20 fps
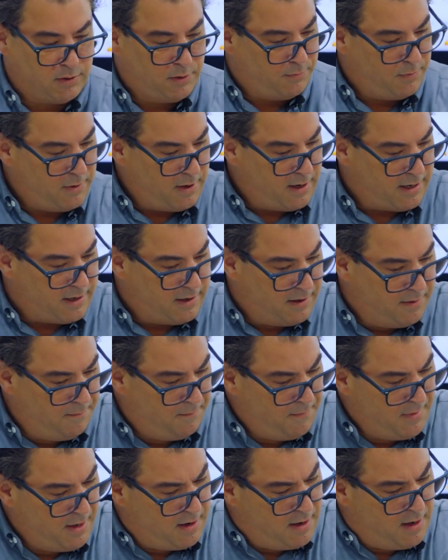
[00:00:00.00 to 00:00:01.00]
into play.
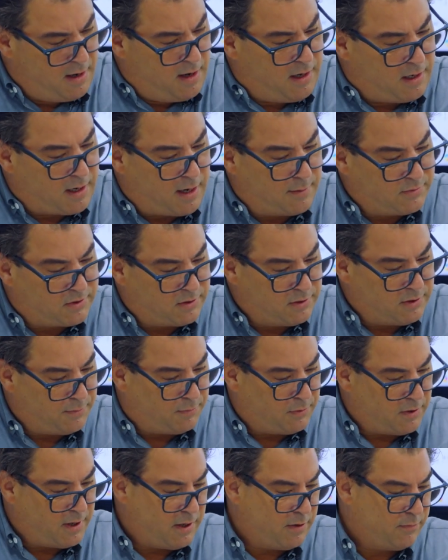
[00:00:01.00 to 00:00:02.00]
Comes into
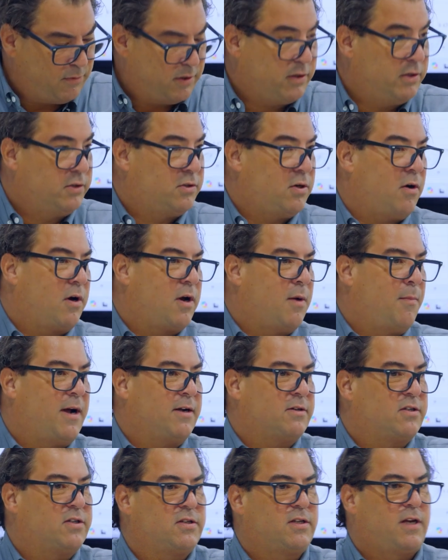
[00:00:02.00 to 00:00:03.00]
play when you talk
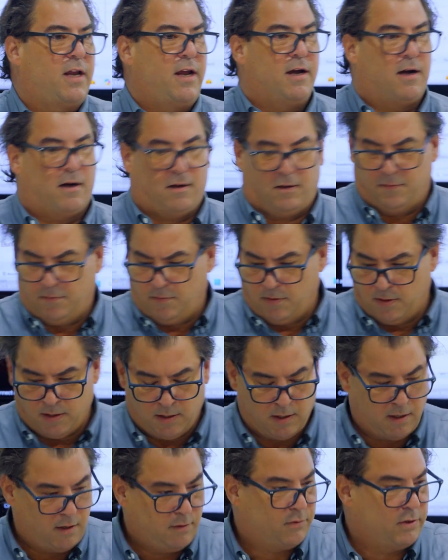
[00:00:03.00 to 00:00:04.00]
about scale,
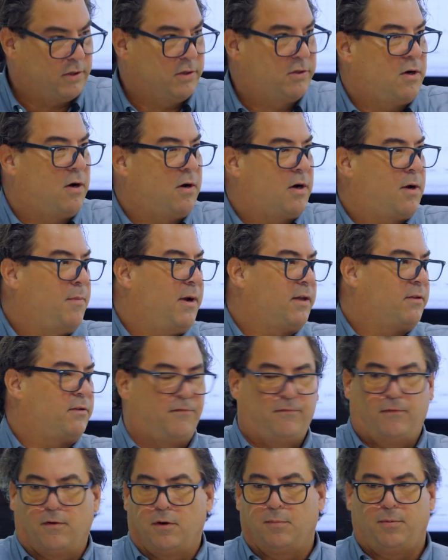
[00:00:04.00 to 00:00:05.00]
when you talk about the
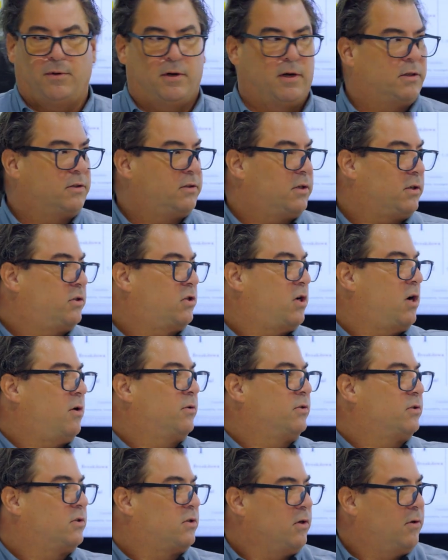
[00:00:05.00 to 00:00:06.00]
floor plans like Joe
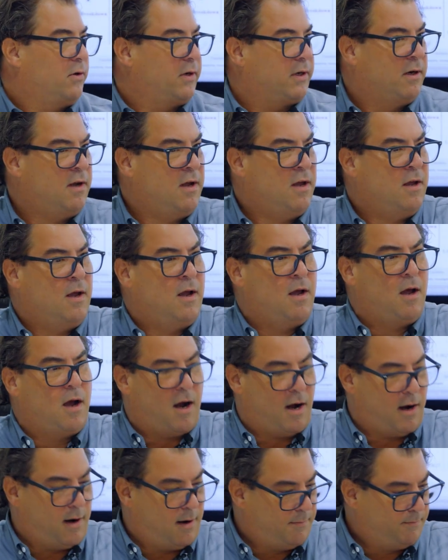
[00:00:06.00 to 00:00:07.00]
was doing.
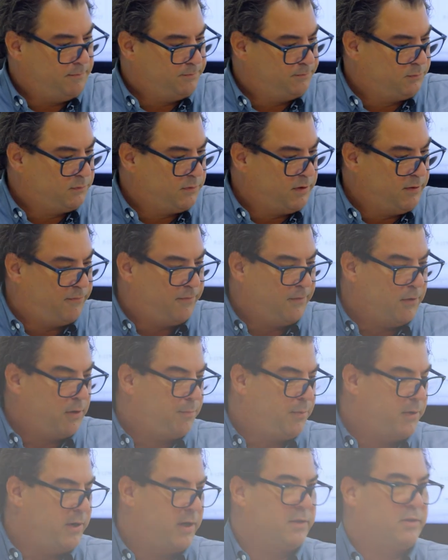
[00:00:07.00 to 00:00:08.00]
The floor
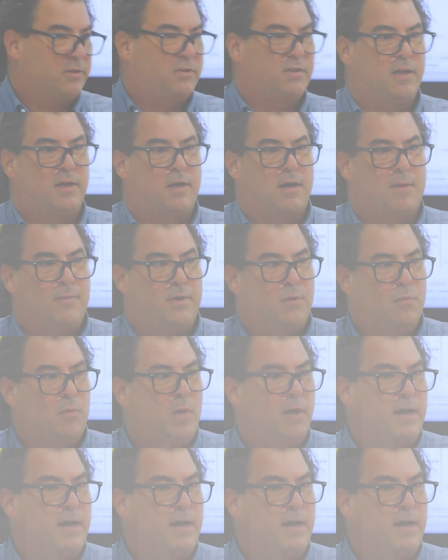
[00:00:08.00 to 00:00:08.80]
plans, they come in